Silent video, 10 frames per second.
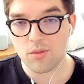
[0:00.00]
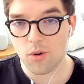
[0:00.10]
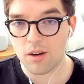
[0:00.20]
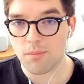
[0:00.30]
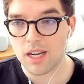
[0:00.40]

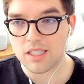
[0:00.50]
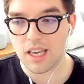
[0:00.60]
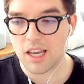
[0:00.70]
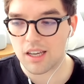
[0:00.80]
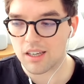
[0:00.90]
What might
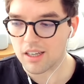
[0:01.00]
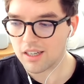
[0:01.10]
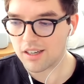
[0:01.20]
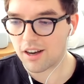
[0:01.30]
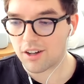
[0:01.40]
a
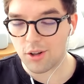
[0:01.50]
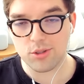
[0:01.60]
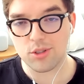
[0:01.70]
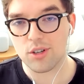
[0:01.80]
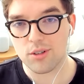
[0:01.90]

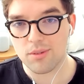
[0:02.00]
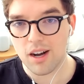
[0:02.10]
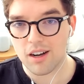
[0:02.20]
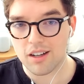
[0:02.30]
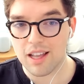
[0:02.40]
closer
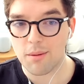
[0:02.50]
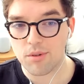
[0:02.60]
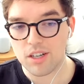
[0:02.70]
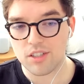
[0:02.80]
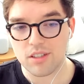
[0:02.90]

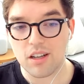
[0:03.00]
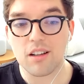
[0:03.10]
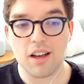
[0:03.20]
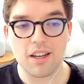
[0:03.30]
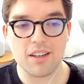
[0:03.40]
collaboration
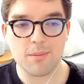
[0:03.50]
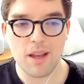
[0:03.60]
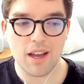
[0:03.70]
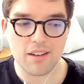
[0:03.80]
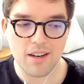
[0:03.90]
look like?
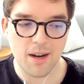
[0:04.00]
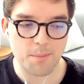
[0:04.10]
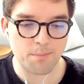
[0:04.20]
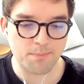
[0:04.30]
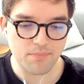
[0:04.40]
And